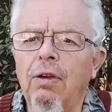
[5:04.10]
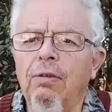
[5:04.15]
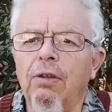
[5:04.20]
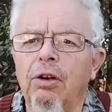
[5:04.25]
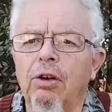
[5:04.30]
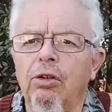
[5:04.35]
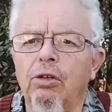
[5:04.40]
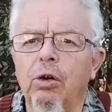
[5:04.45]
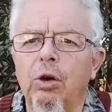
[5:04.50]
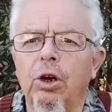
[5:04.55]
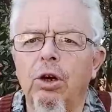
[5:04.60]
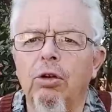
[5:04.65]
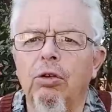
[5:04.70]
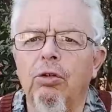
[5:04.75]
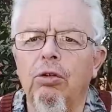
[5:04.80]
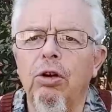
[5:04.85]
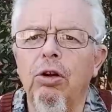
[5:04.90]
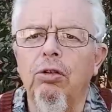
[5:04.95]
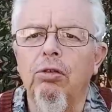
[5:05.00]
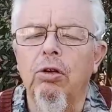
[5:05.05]
enjoyed
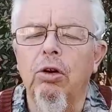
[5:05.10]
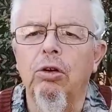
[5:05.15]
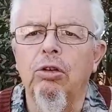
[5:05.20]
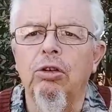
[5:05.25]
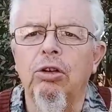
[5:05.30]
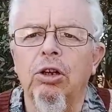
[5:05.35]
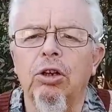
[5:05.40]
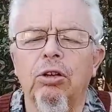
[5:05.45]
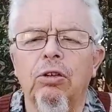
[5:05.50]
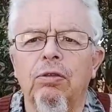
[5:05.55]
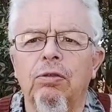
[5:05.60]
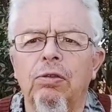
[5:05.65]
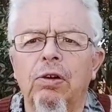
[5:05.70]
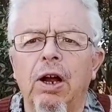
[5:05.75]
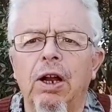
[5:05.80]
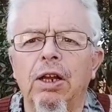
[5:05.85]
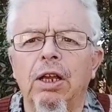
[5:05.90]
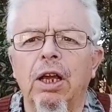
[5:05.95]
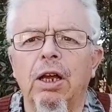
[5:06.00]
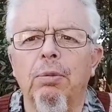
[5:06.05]
researching it and
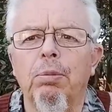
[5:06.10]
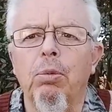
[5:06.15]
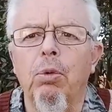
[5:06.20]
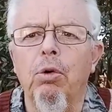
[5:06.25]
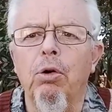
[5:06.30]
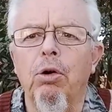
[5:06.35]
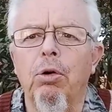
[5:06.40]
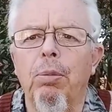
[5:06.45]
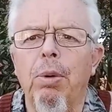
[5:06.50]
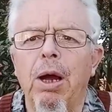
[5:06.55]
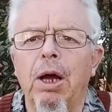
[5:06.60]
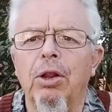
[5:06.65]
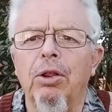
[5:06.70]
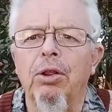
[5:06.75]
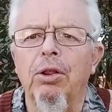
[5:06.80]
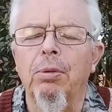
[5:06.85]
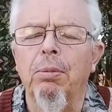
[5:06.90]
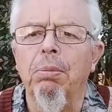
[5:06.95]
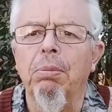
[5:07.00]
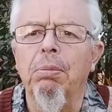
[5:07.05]
finding out more about
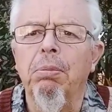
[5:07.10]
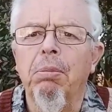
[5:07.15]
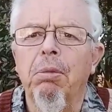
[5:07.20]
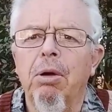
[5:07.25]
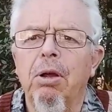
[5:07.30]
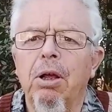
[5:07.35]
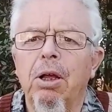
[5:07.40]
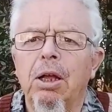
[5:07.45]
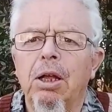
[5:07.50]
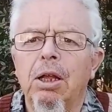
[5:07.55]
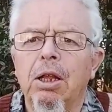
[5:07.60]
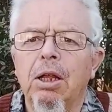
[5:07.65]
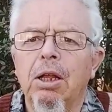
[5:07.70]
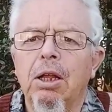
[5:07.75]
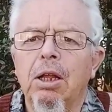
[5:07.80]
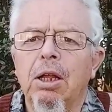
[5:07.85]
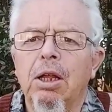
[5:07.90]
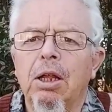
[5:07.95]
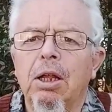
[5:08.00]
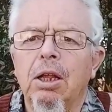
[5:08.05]
them.
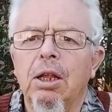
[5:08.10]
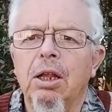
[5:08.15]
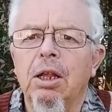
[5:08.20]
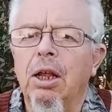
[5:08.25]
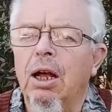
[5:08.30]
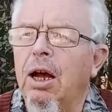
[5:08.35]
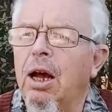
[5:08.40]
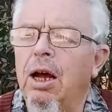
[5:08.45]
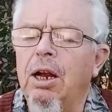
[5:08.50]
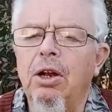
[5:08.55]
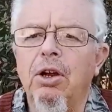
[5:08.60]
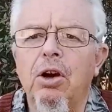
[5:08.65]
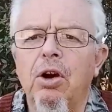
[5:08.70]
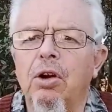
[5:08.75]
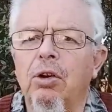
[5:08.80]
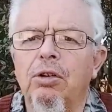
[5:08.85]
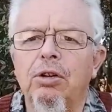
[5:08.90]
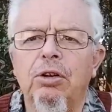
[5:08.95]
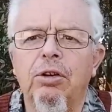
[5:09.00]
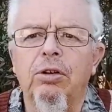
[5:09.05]
I
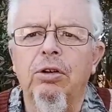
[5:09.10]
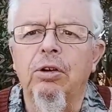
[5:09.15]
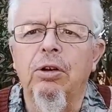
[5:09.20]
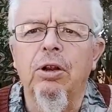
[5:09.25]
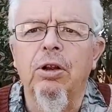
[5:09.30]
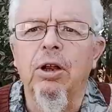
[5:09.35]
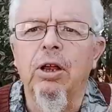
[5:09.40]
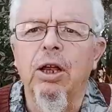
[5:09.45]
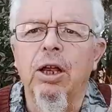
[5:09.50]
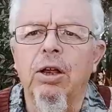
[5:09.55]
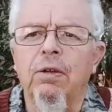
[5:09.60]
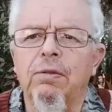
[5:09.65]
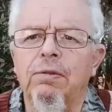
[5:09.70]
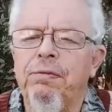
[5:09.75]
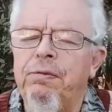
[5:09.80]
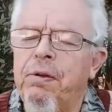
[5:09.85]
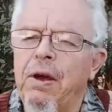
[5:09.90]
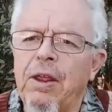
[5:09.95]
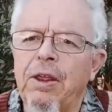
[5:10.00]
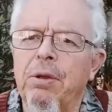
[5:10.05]
can't
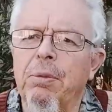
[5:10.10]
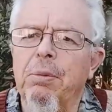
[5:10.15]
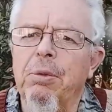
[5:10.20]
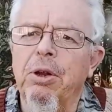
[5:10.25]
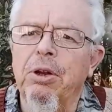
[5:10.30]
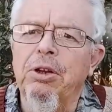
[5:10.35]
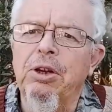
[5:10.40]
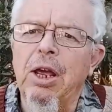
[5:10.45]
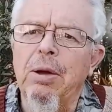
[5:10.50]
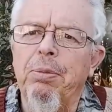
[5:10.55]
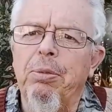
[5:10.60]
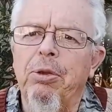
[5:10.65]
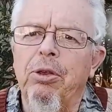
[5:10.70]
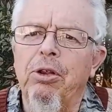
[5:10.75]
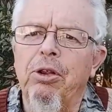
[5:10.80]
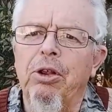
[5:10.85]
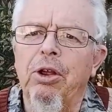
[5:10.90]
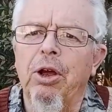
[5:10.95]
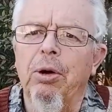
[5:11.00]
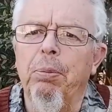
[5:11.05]
fathom the depth and
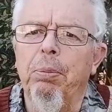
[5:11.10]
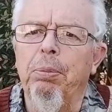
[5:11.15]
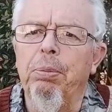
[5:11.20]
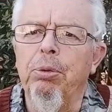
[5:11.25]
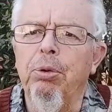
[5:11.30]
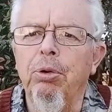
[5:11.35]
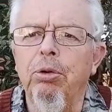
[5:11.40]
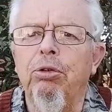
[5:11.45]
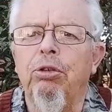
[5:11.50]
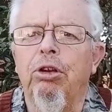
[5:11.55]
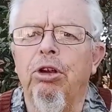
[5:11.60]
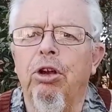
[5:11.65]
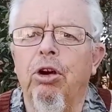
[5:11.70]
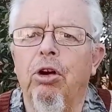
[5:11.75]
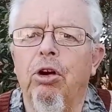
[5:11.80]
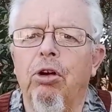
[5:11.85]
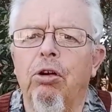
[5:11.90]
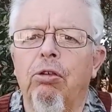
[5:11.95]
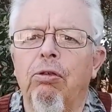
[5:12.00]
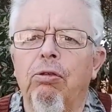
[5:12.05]
the beauty
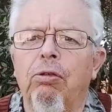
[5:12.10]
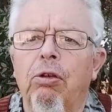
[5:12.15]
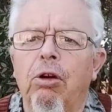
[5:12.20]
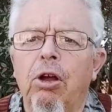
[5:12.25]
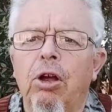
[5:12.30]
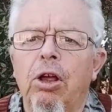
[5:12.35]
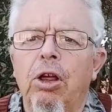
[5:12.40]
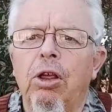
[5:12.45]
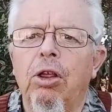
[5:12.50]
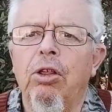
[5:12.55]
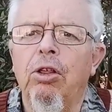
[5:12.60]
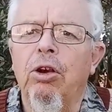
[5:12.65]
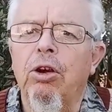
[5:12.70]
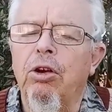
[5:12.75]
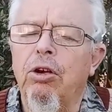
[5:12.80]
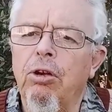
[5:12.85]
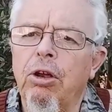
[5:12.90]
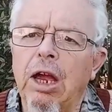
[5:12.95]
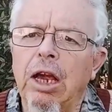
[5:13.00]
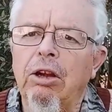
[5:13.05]
of the
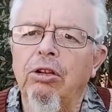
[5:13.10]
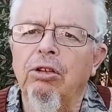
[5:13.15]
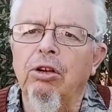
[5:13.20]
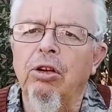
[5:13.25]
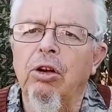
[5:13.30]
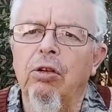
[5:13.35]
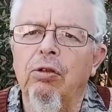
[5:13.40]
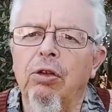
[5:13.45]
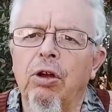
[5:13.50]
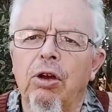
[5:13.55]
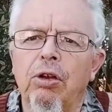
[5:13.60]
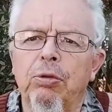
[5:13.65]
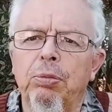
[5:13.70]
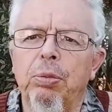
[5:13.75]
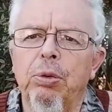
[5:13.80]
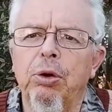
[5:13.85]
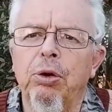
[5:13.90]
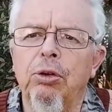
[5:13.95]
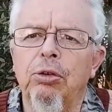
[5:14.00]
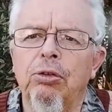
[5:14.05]
creation of those
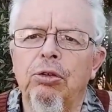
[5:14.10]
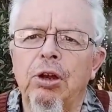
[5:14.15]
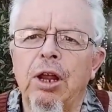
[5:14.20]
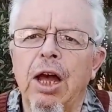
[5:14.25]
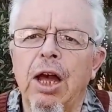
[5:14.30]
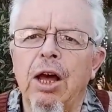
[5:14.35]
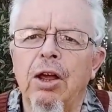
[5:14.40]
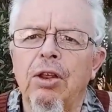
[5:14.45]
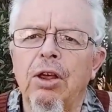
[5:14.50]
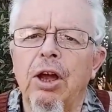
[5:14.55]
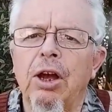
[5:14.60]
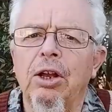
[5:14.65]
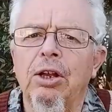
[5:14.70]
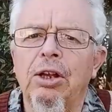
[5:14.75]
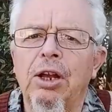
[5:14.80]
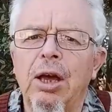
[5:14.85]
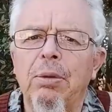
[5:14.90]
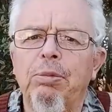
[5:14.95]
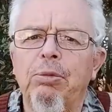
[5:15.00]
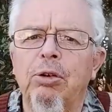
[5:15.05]
birds and how they are
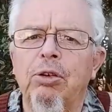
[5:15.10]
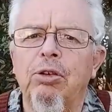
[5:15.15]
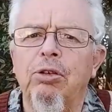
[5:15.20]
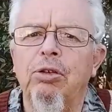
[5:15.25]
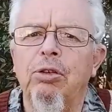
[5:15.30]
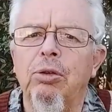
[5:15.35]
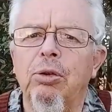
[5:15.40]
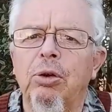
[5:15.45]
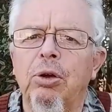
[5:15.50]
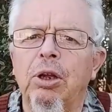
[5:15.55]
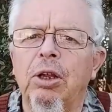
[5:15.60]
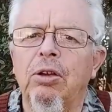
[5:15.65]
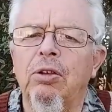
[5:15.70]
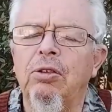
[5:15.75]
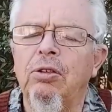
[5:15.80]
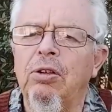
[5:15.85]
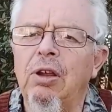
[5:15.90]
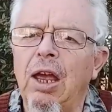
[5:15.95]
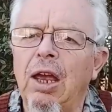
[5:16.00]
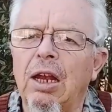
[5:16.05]
adapted to
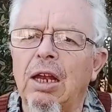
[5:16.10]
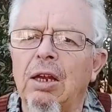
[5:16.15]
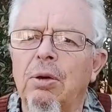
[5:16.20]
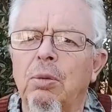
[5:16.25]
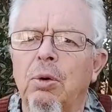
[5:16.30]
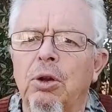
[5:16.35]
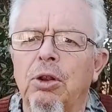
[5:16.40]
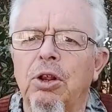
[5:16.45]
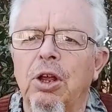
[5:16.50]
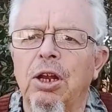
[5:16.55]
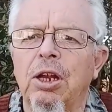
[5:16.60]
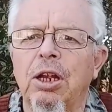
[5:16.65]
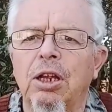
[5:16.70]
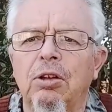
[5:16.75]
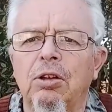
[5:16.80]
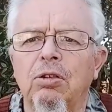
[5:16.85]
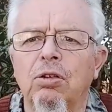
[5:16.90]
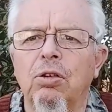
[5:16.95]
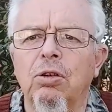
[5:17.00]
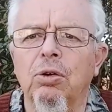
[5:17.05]
exactly what they need
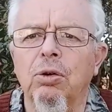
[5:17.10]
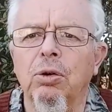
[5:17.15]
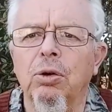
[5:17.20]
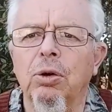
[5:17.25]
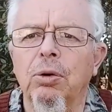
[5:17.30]
to do.